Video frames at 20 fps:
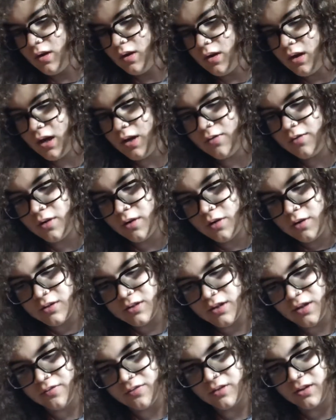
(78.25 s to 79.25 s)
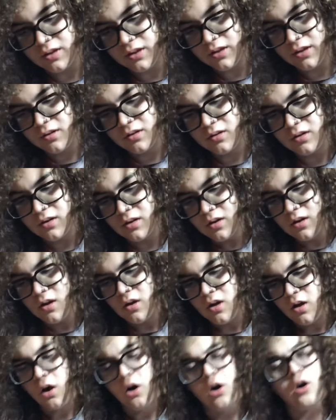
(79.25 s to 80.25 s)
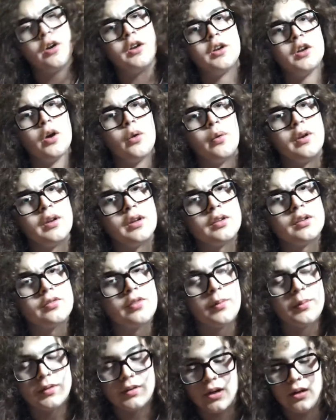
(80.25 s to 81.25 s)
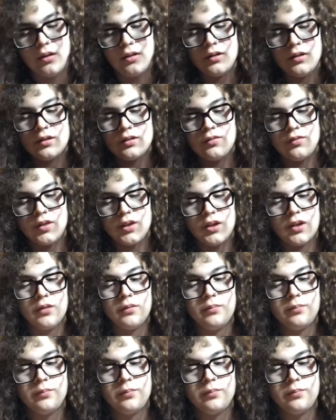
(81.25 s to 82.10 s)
even though you definitely already know what it is from the title of this video.